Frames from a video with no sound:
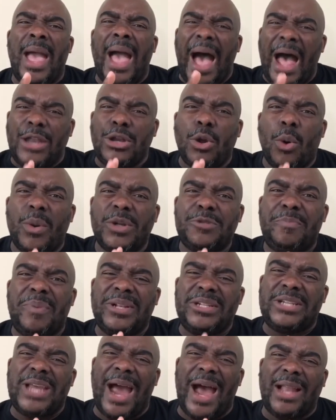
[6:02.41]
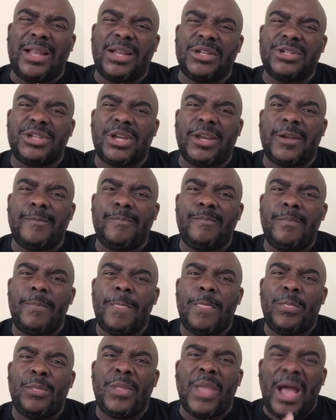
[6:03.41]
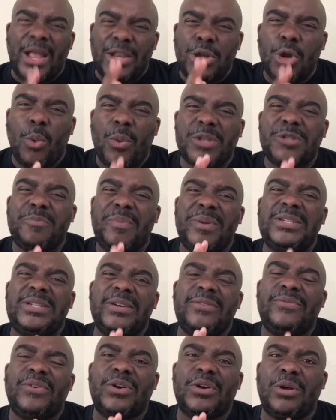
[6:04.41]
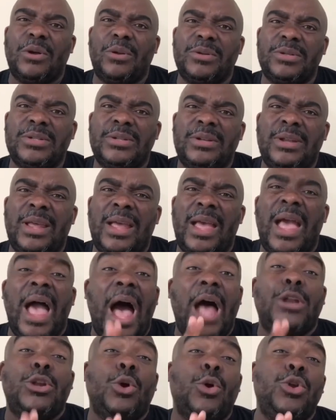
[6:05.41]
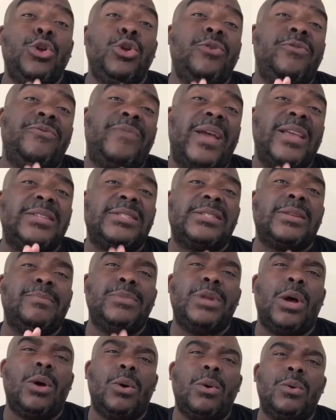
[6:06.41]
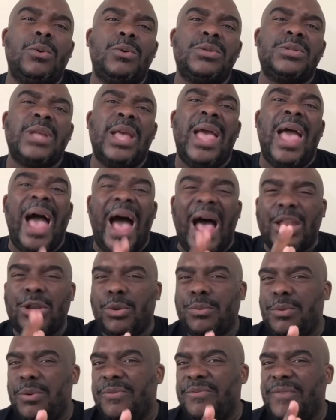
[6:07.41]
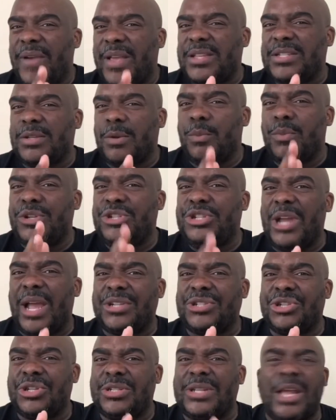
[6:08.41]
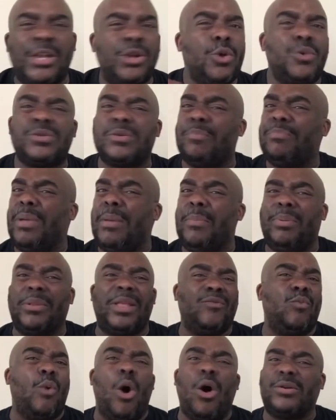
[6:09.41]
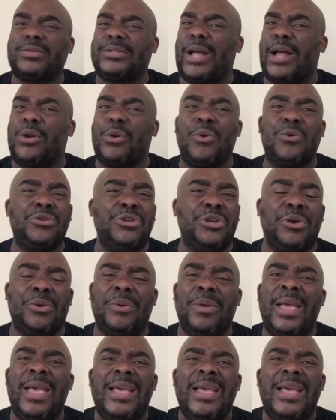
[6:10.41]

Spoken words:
I know it's been challenging. I know it's been difficult. I know you faced some no's. I know you faced some rejections. I know some people have walked out on you.